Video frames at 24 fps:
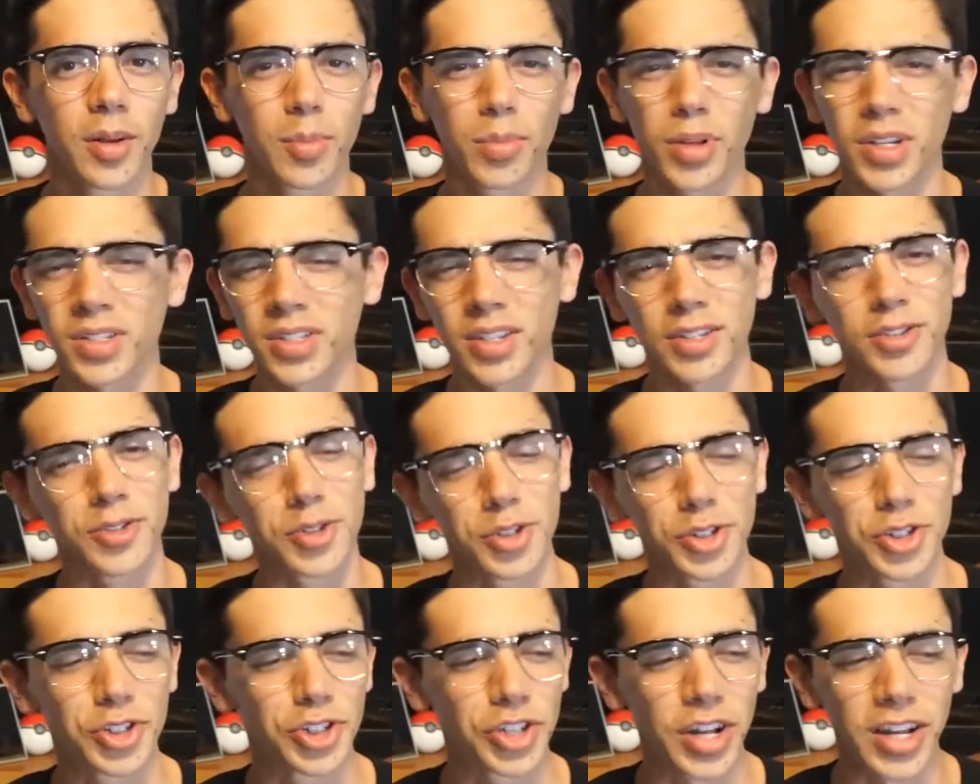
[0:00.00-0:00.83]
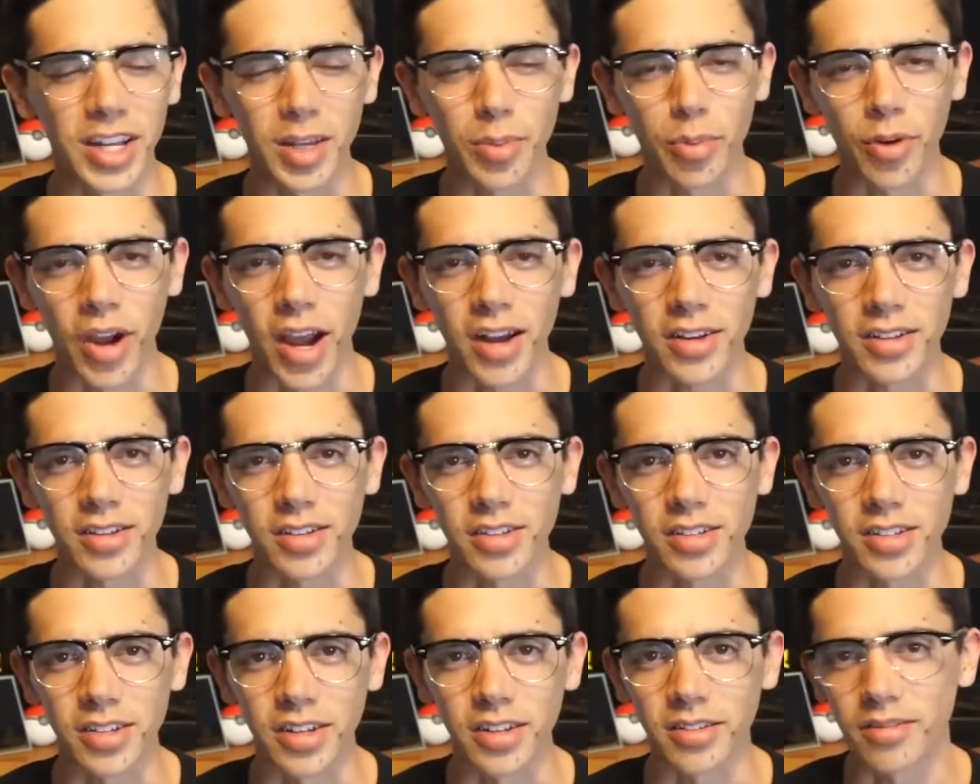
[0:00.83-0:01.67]
Plus that's just shady
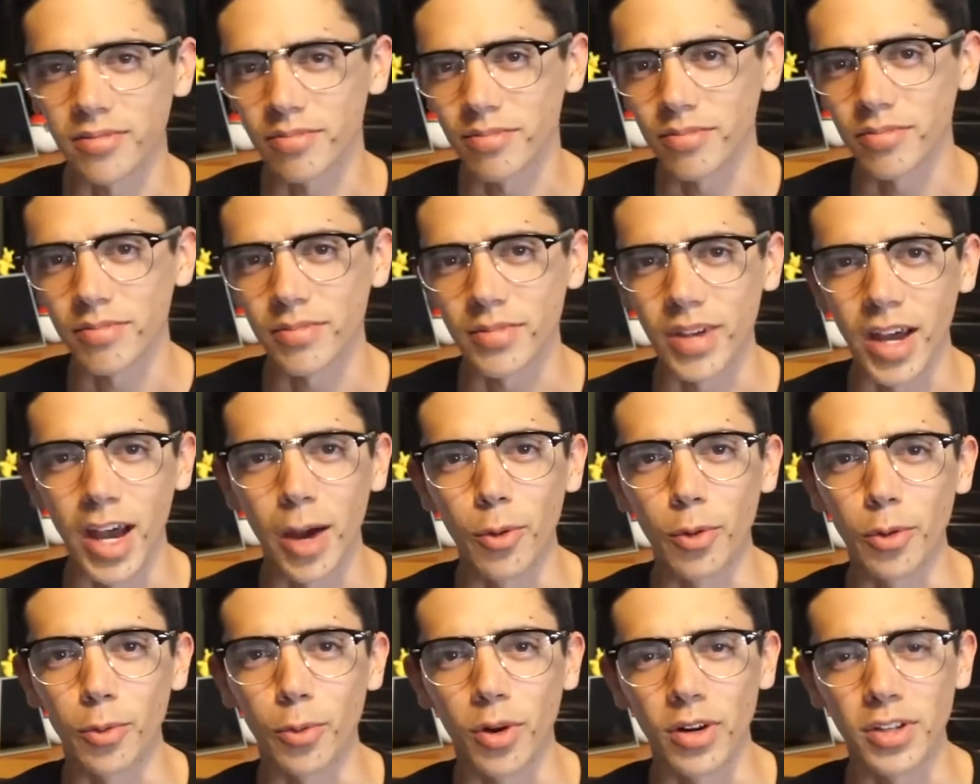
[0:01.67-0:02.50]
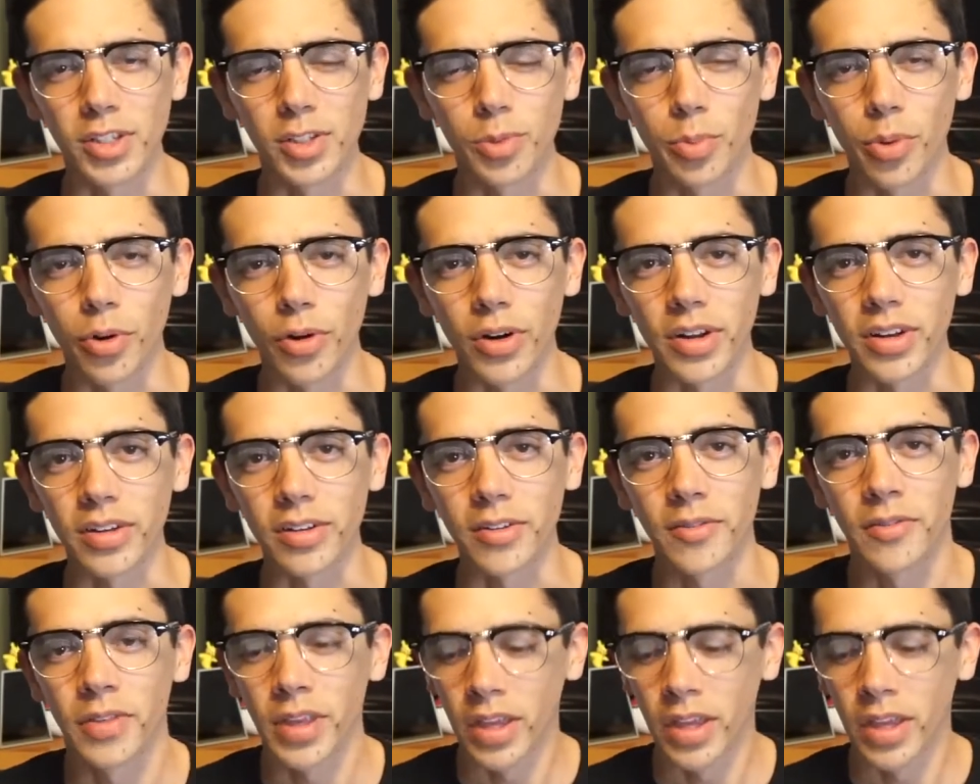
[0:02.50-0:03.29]
practice, and I wouldn't want to support it.